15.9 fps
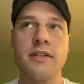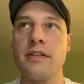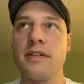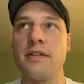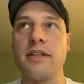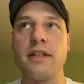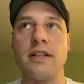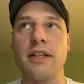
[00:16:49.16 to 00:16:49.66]

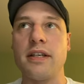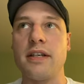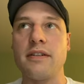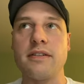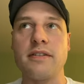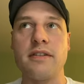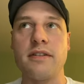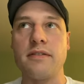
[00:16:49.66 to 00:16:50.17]
Nothing
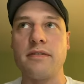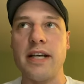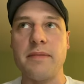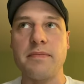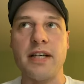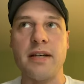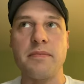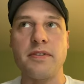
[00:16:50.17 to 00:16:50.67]
else. No
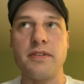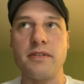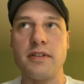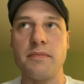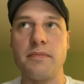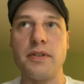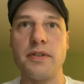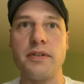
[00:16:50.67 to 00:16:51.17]
laptops, no
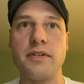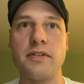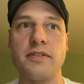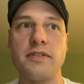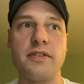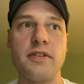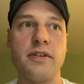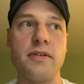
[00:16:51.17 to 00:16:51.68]

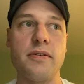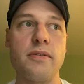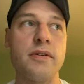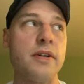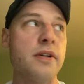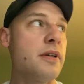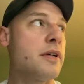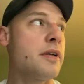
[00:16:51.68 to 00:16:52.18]
computers, no,
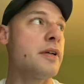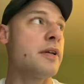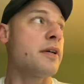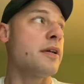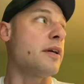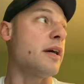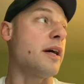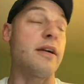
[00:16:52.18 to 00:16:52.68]

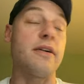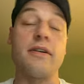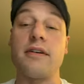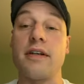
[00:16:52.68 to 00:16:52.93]
I don't know.